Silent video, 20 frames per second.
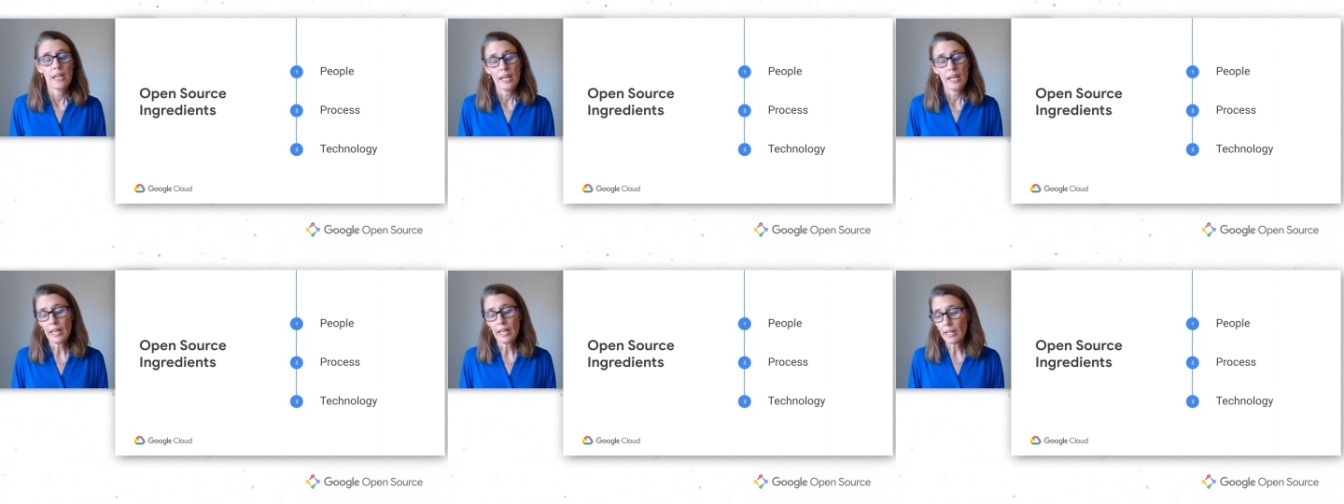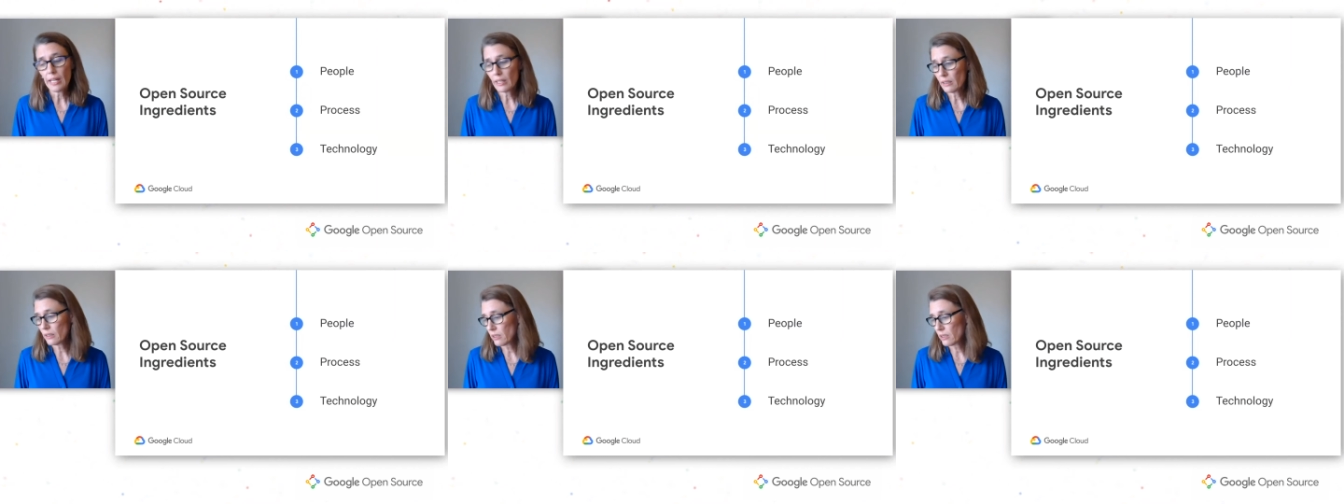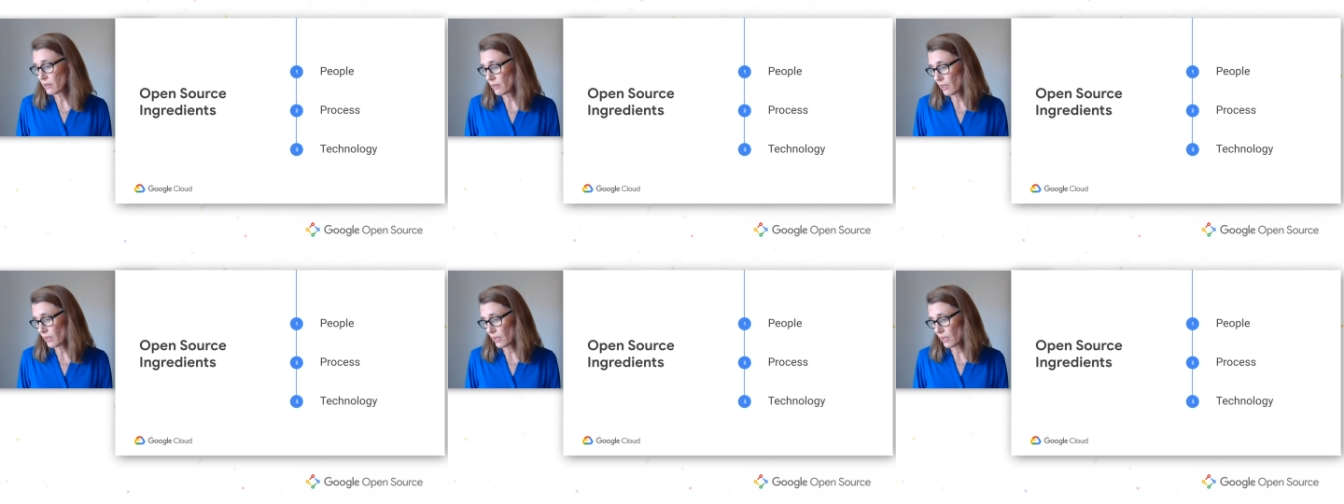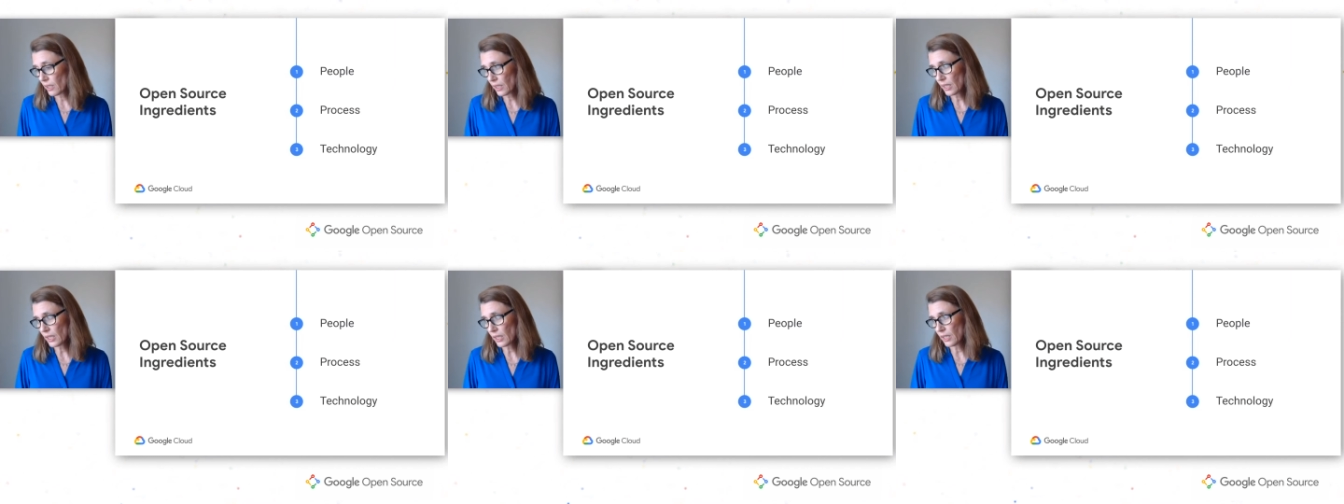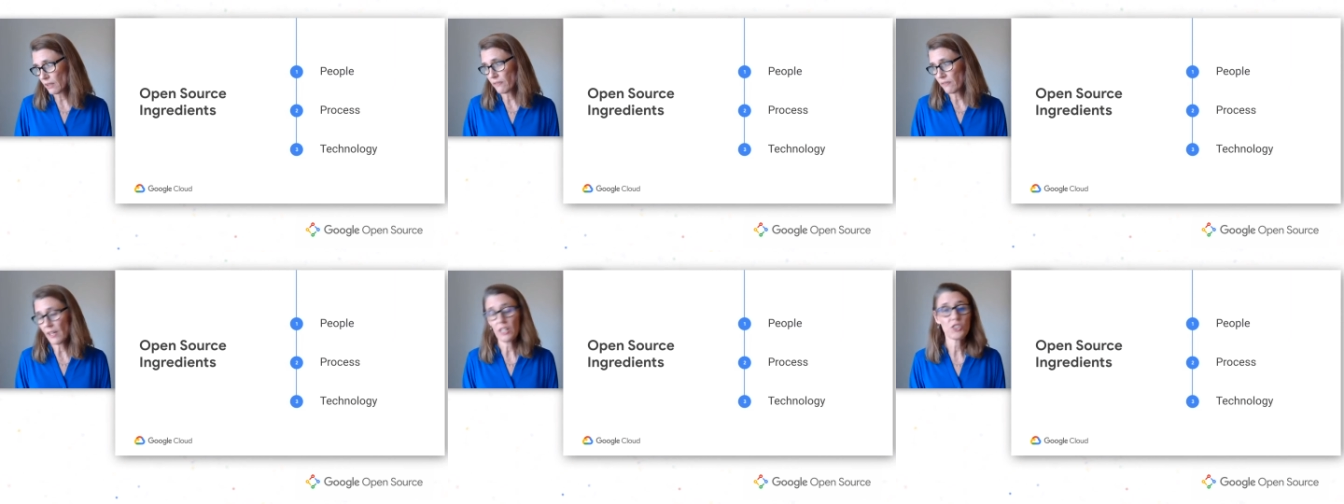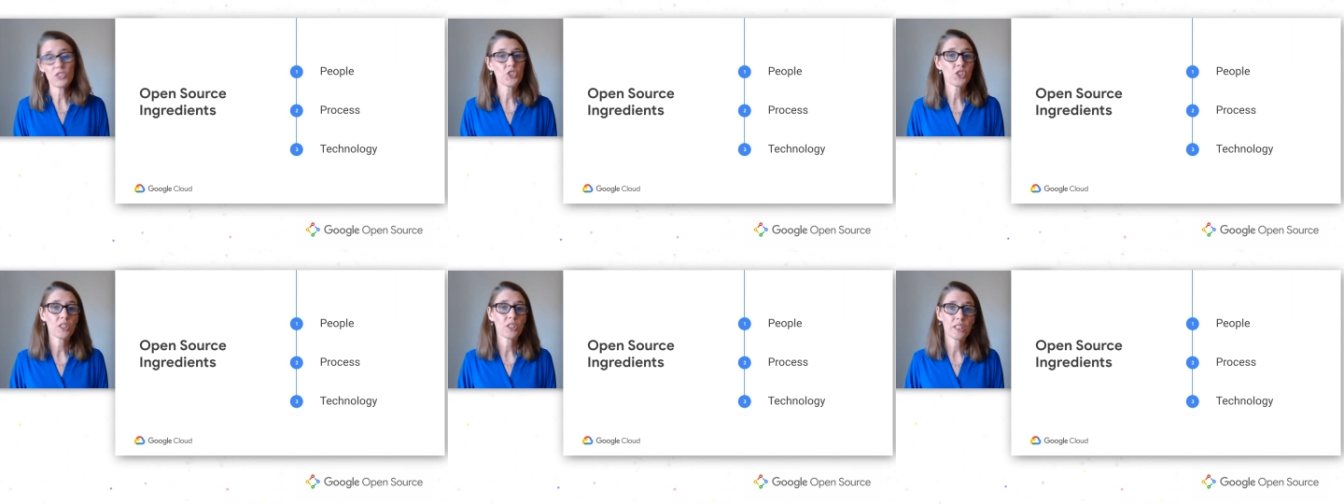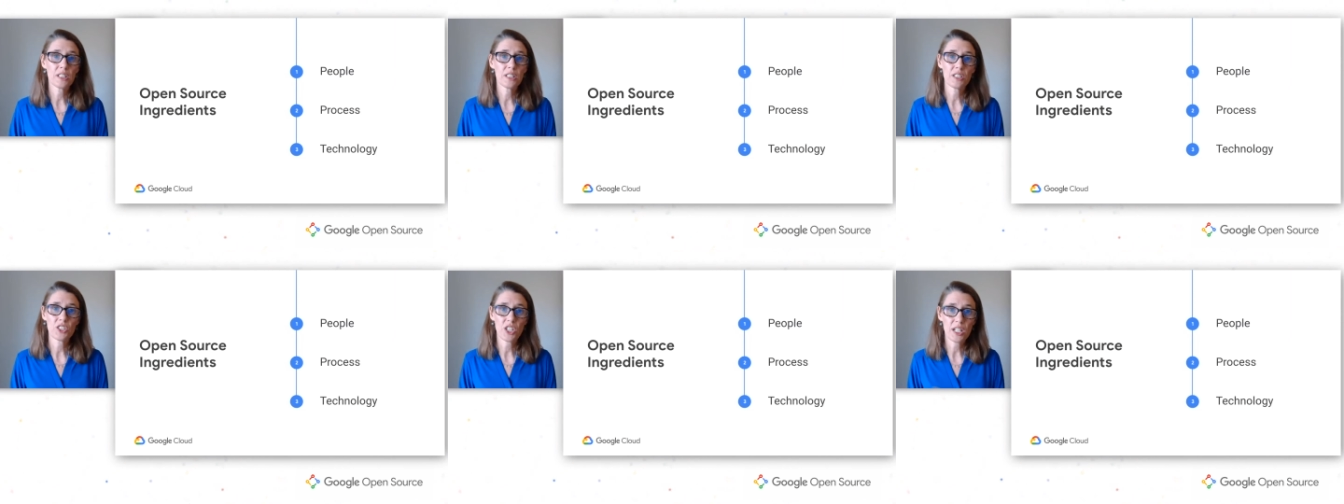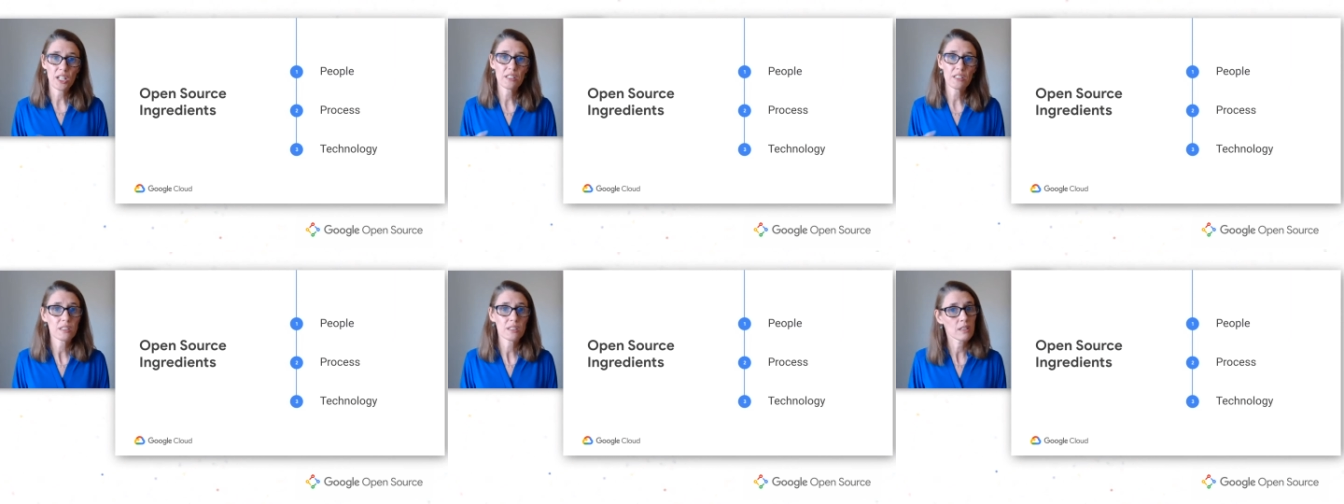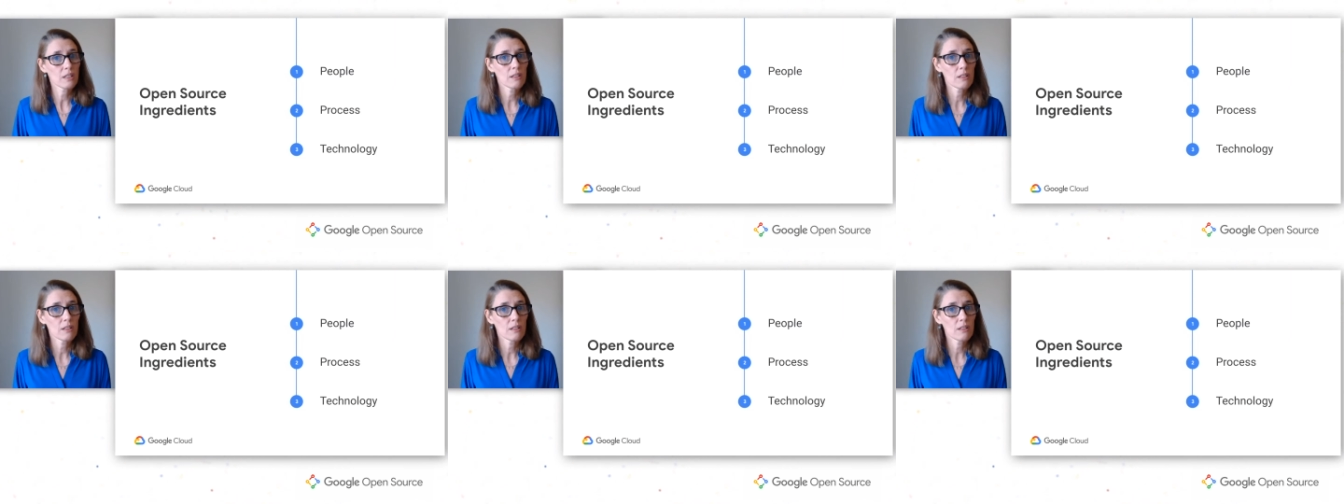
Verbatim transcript: And it can eventually just